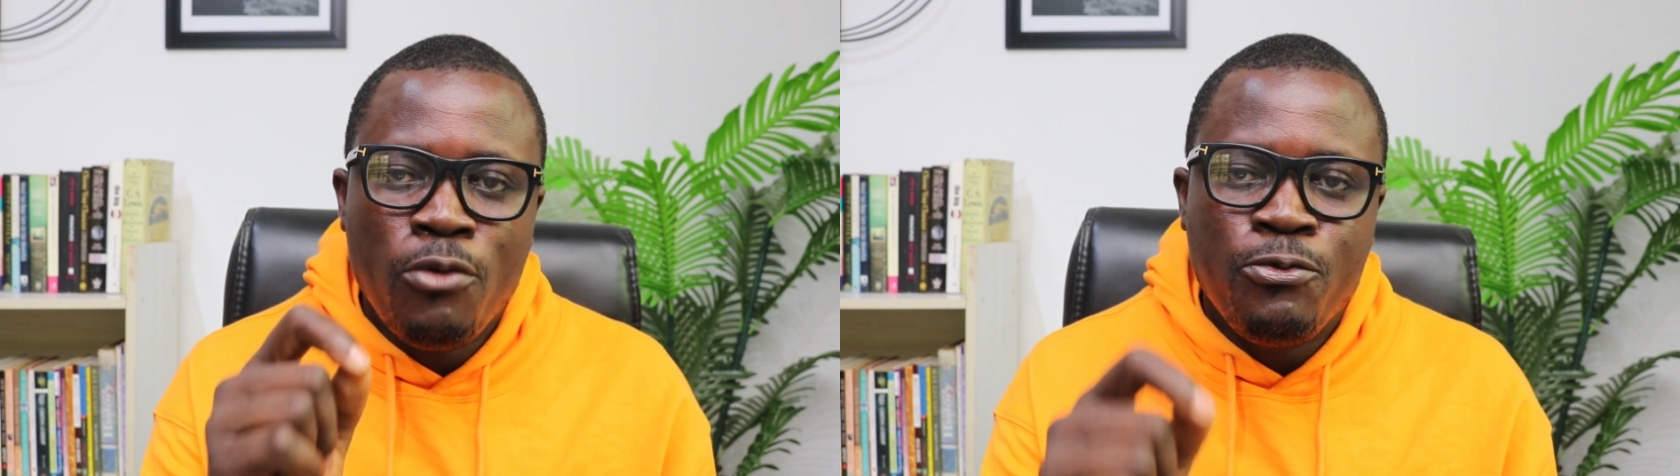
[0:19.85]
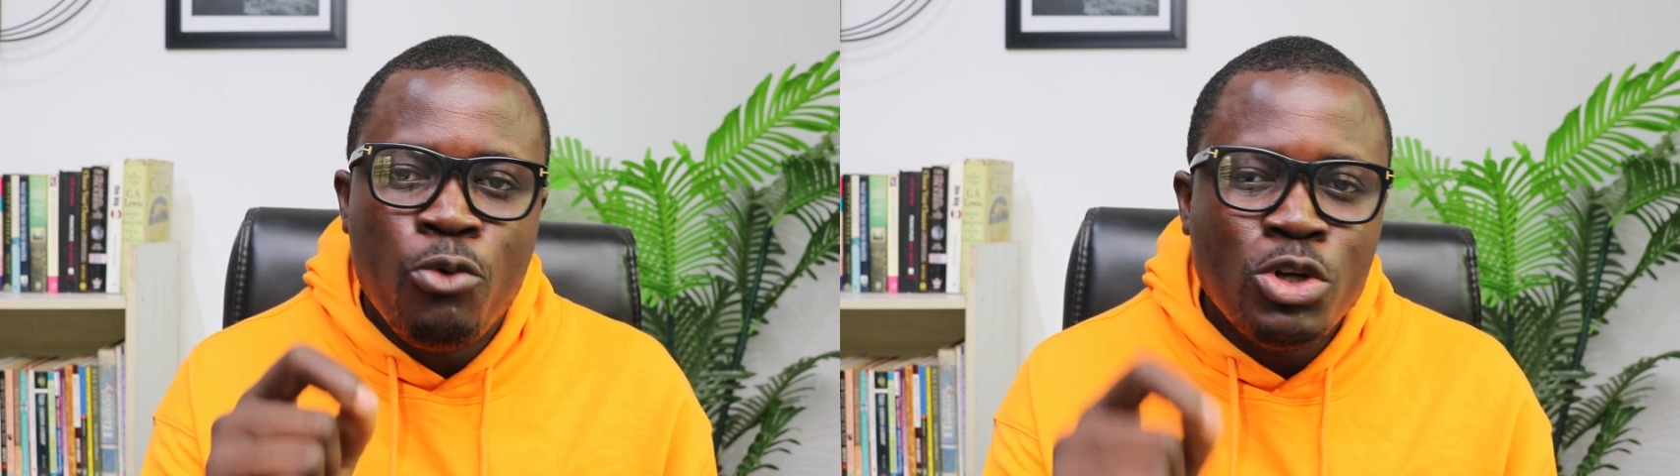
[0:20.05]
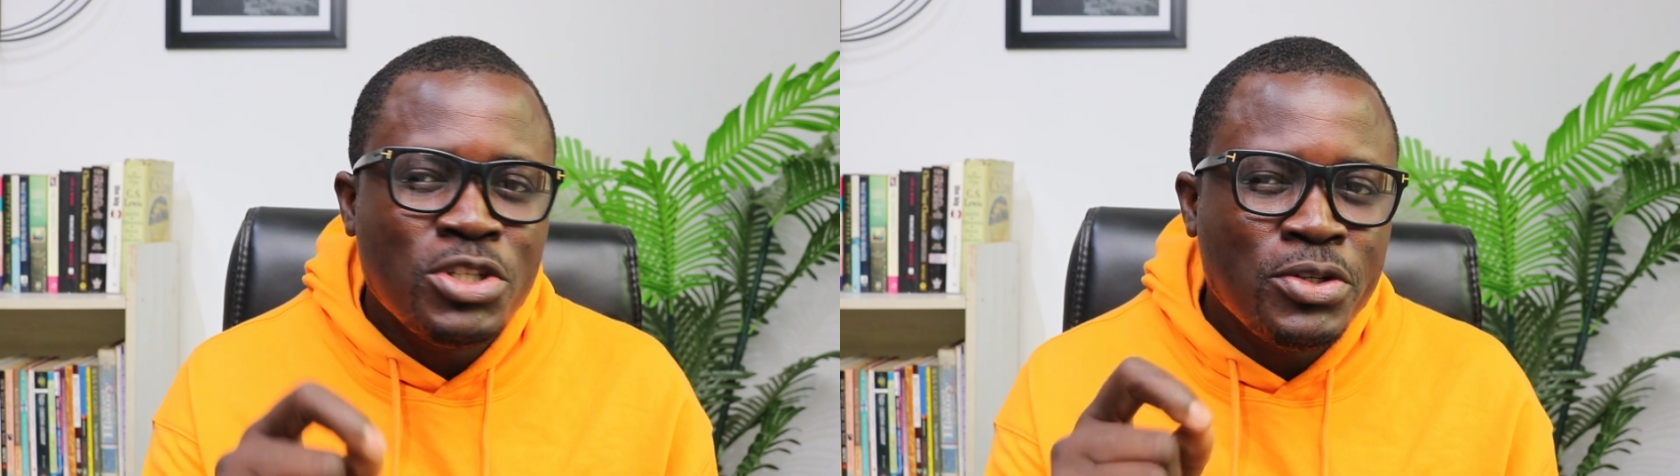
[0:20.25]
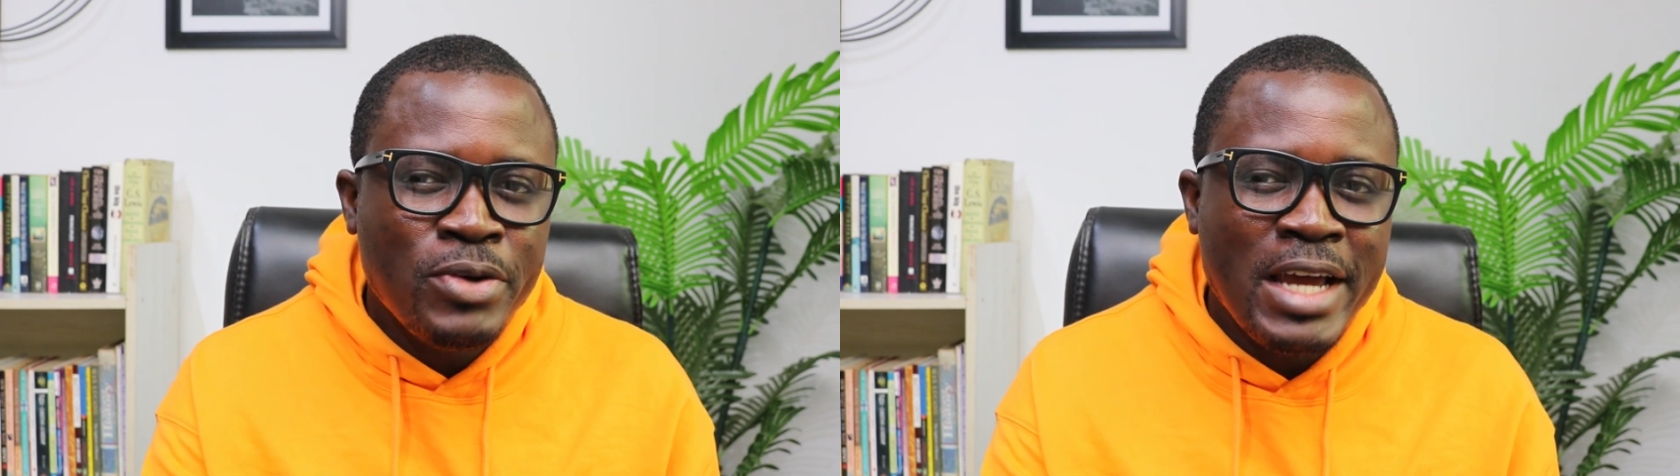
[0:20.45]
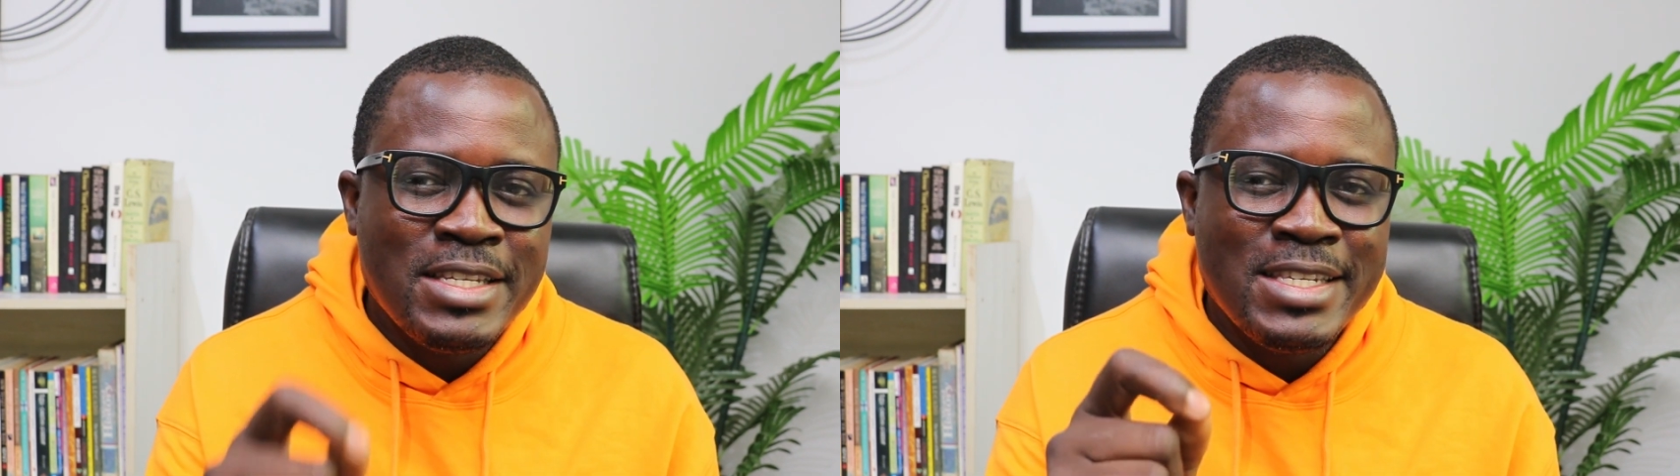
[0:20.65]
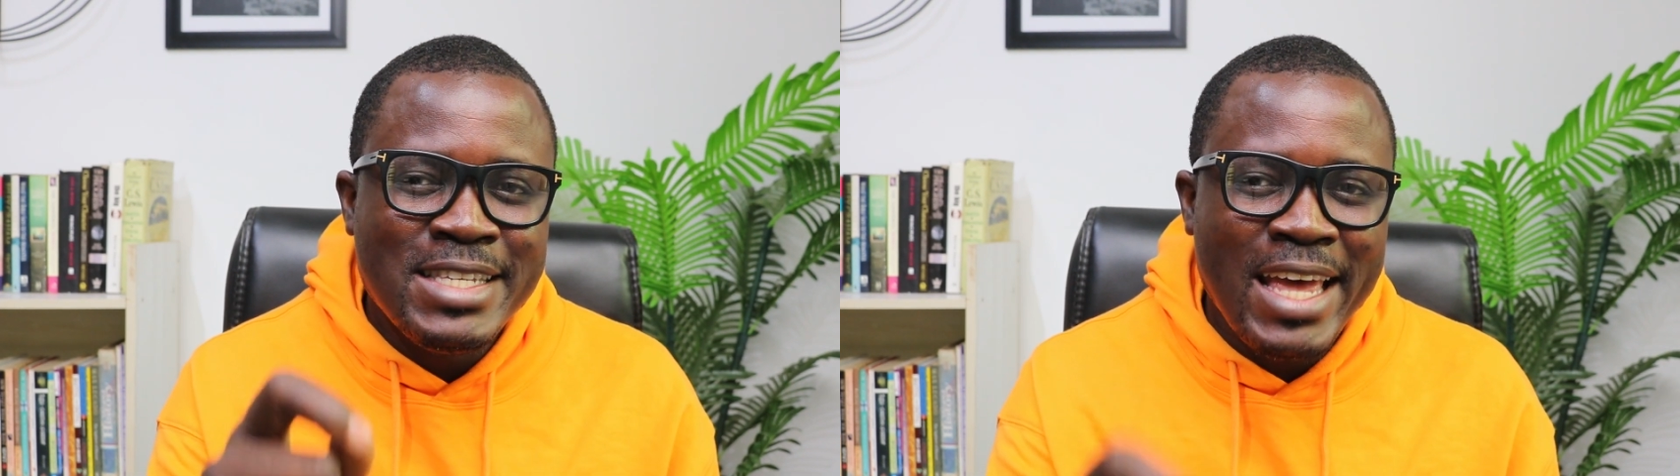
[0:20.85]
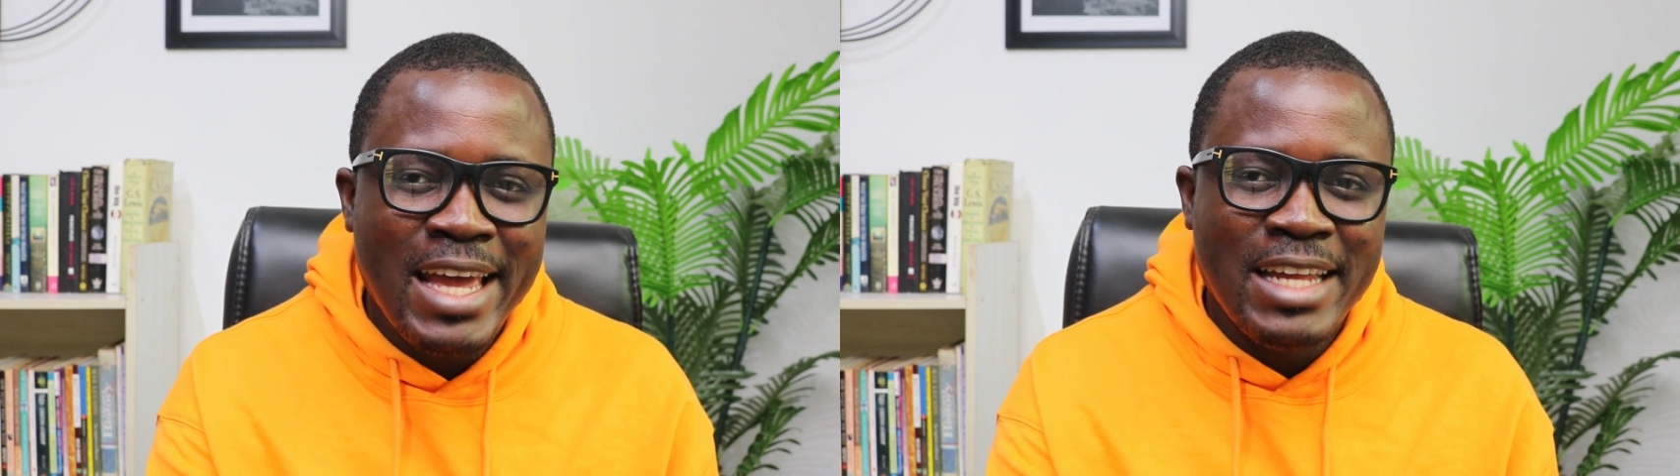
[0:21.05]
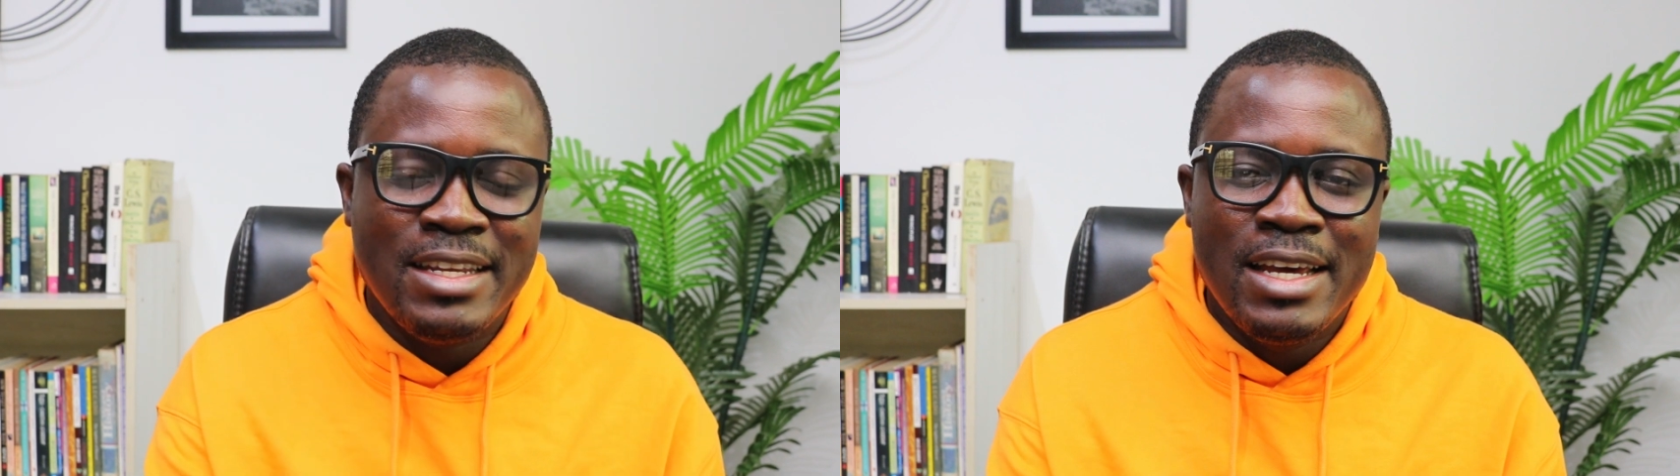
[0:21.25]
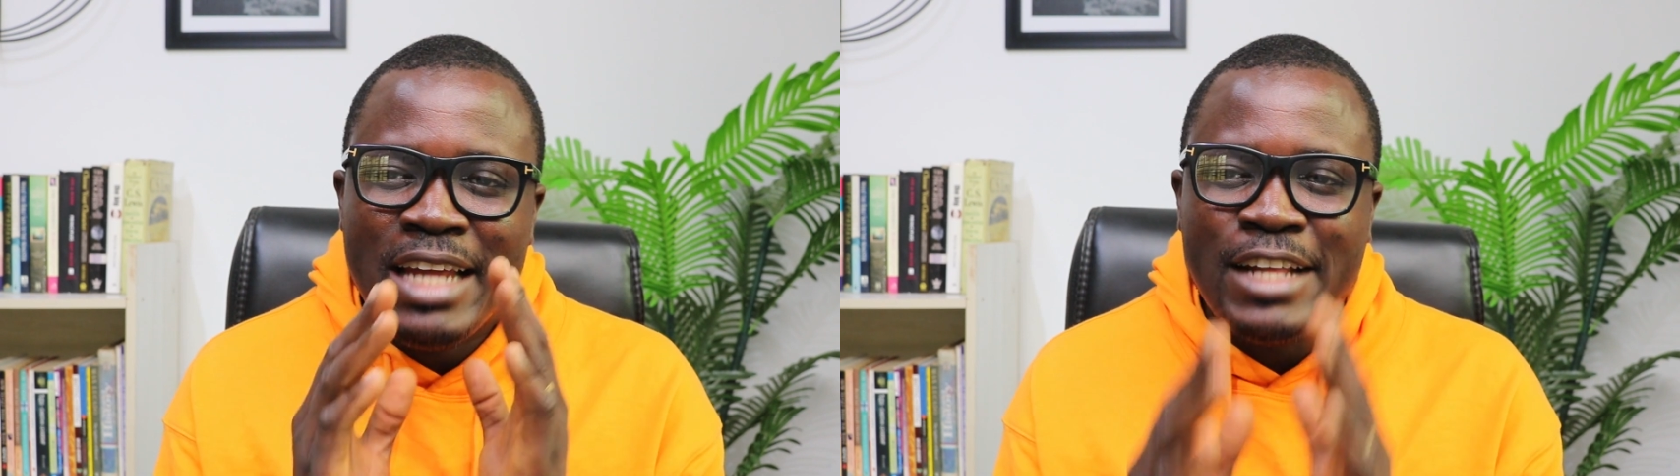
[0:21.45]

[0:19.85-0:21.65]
of what Christ said,